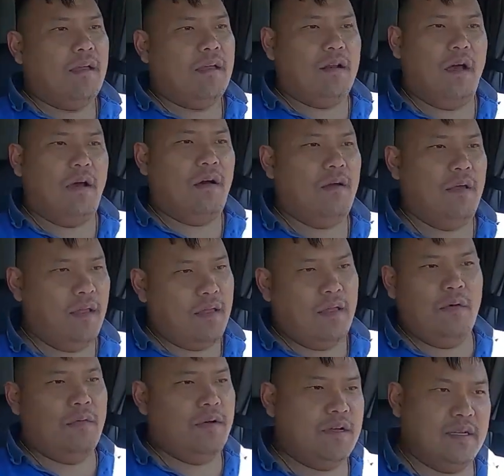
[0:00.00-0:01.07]
You know,
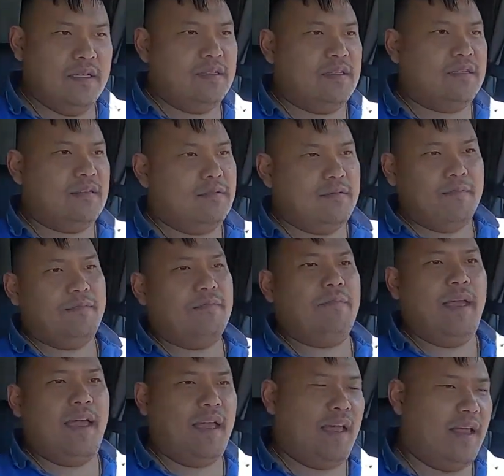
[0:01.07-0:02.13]
it was,
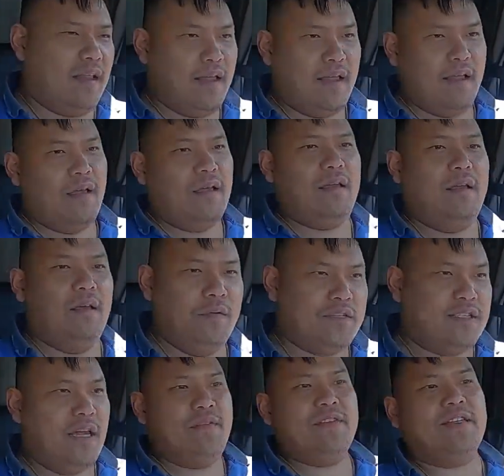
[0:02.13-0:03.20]
man, it
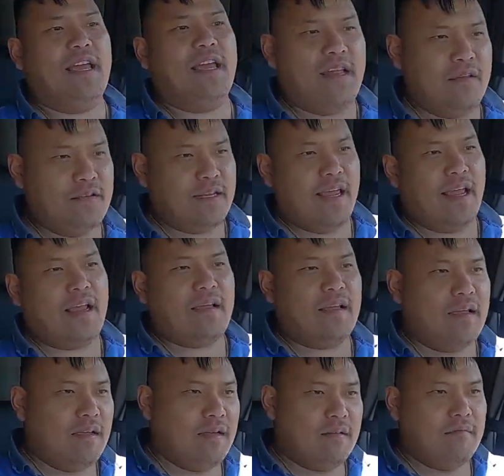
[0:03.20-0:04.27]
was devastating. It was like,
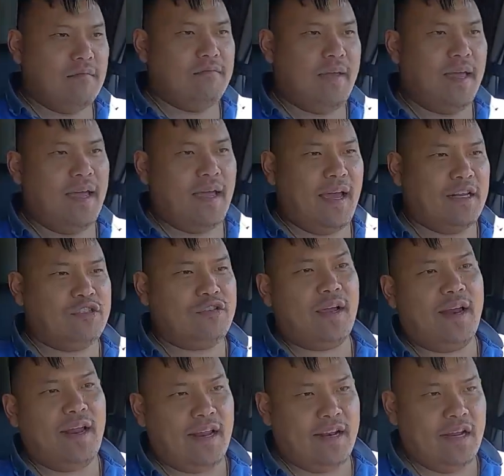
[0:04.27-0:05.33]
man,
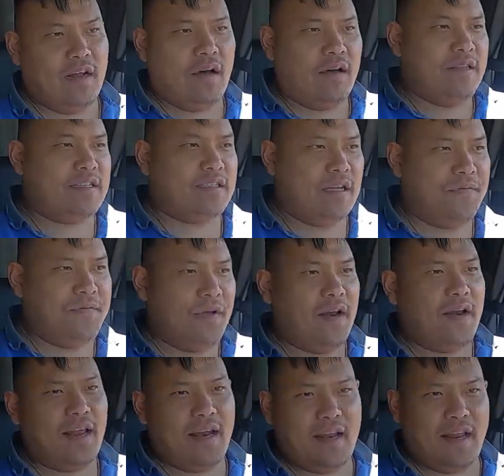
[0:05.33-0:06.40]
I did all this stuff here
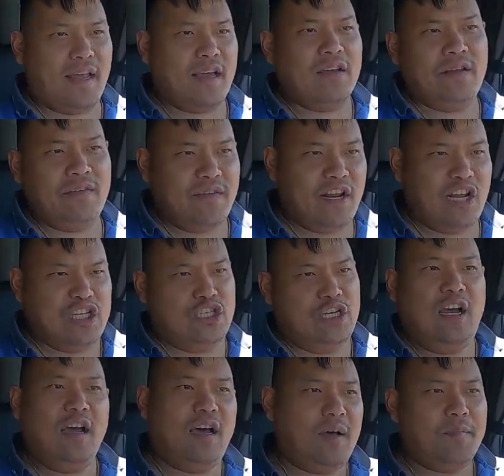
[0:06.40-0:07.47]
and I couldn't even get a
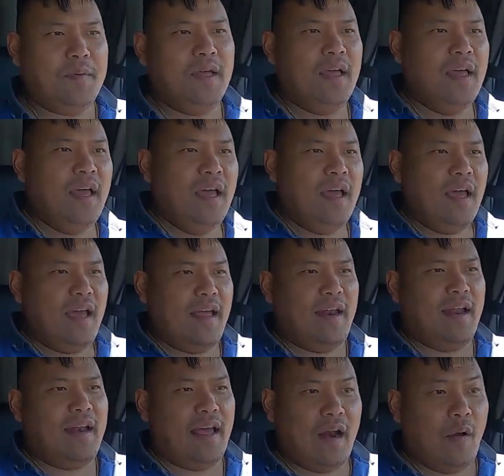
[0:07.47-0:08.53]
job. And
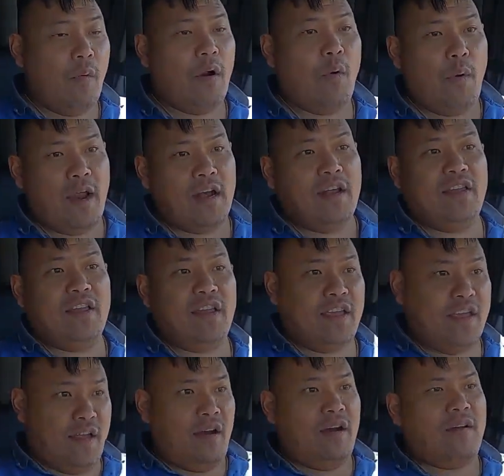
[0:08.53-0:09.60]
then I don't want to wait another
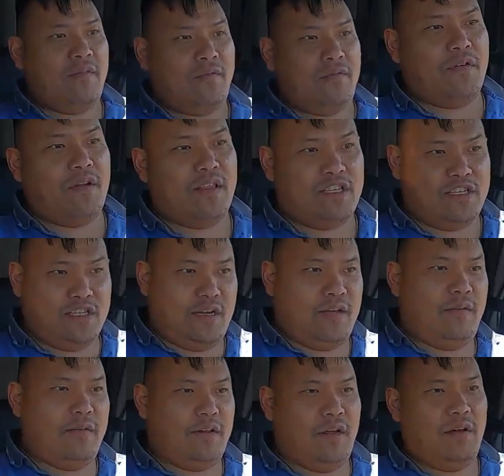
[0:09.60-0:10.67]
year another
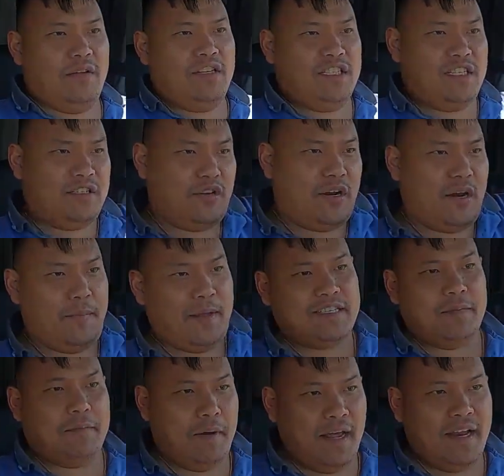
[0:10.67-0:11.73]
job, you know, just to try to make
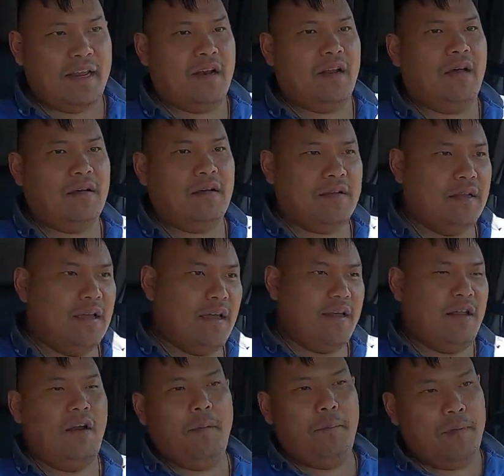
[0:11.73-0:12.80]
some money, you know.
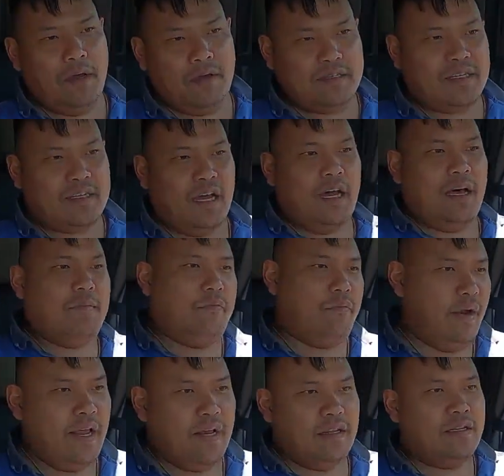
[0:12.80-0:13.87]
You know, bills come,
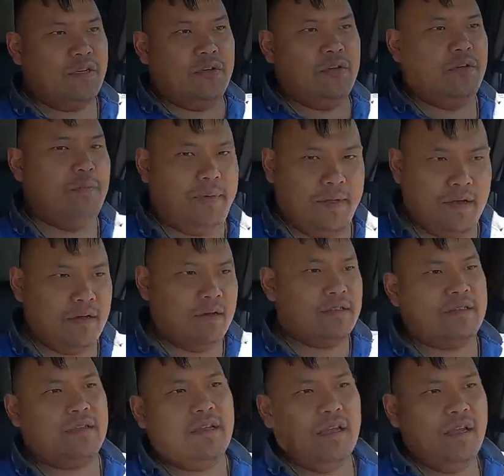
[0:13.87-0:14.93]
rent, due,
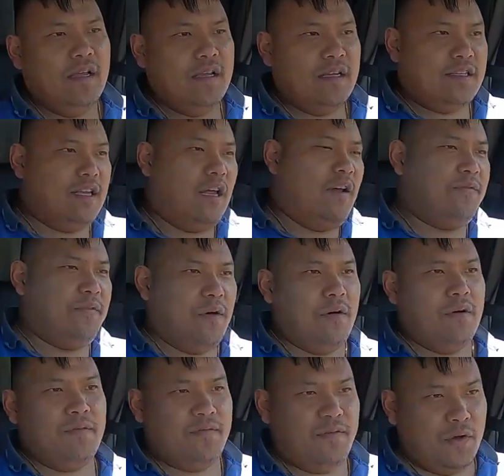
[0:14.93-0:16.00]
bills, cell
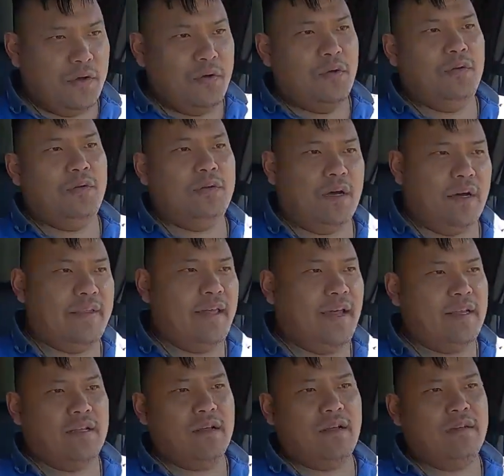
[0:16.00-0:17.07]
phone, food, and all
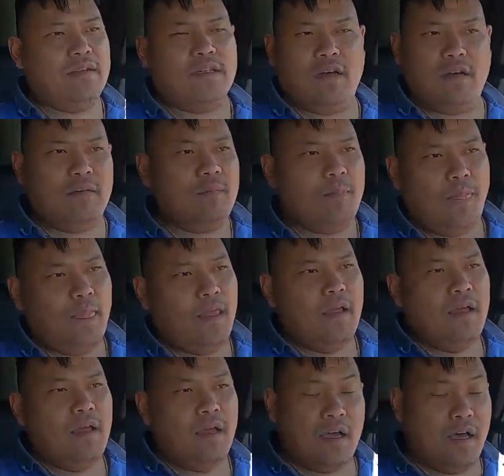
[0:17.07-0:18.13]
that, you know. So
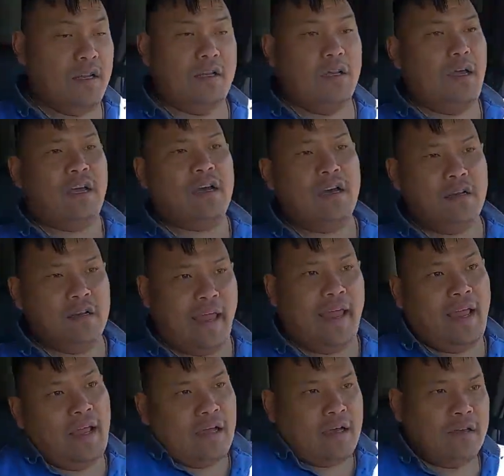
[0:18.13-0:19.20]
I couldn't
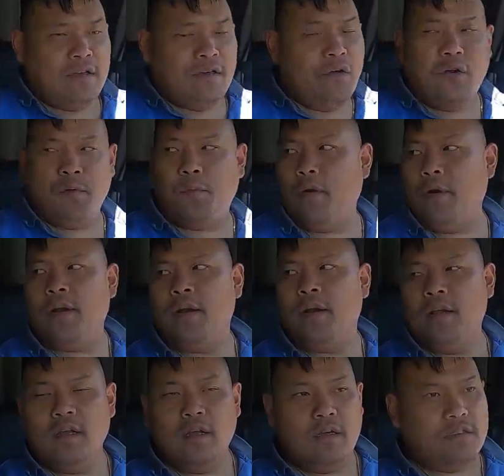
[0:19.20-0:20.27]
do it no more.
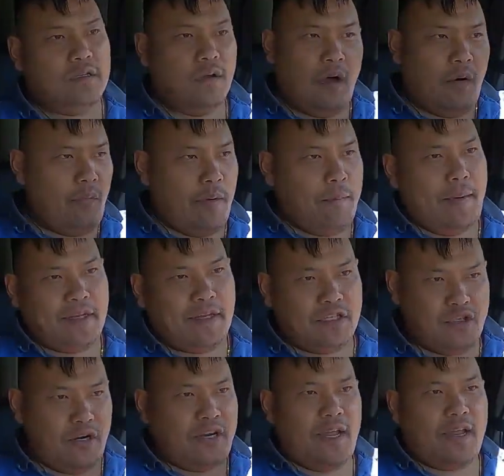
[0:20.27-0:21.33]
So I went back
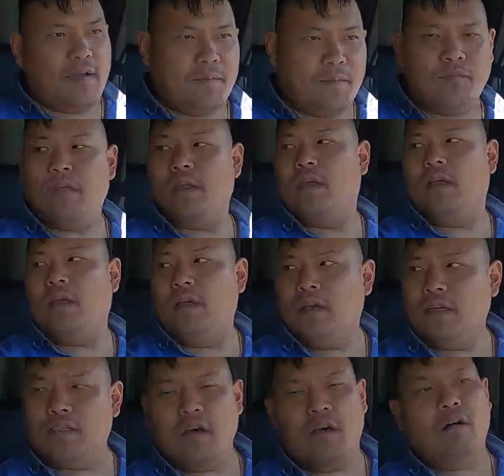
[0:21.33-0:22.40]
to trucking.
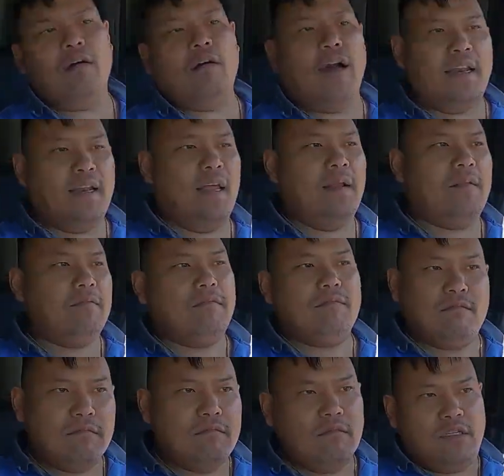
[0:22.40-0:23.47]
So I did
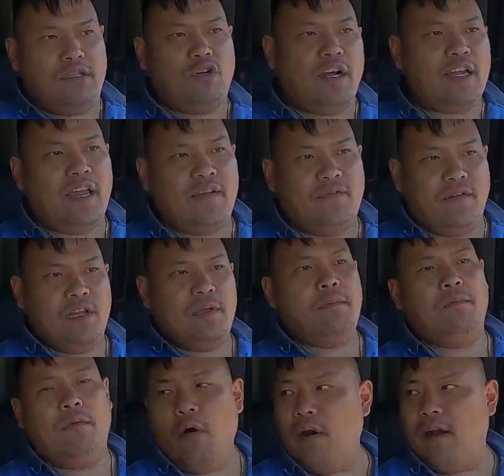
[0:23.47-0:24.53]
trucking for a little
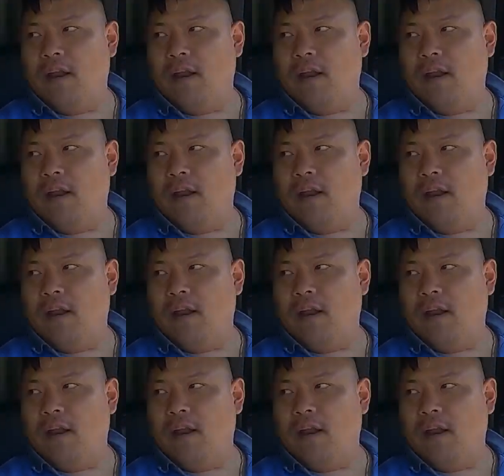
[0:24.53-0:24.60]
bit more.